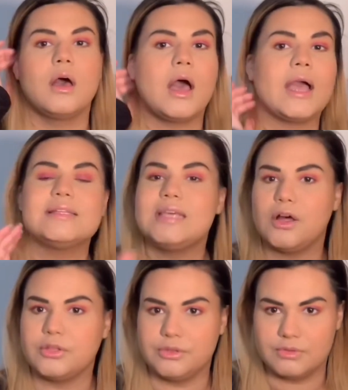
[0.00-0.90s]
I
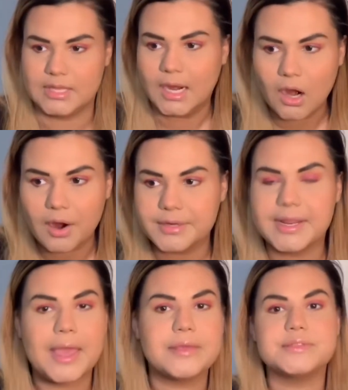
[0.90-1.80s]
tell you, there are
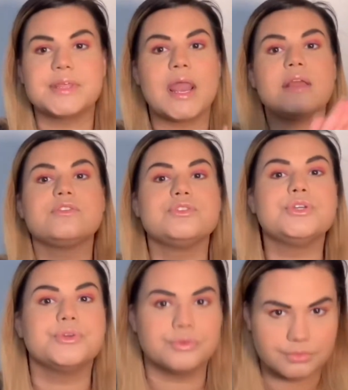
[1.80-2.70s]
days that I
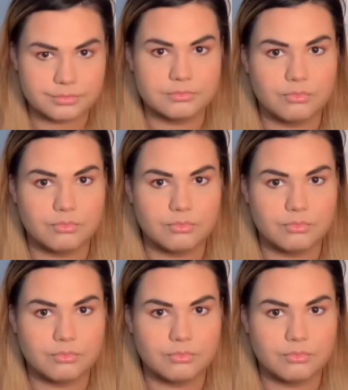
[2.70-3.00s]
do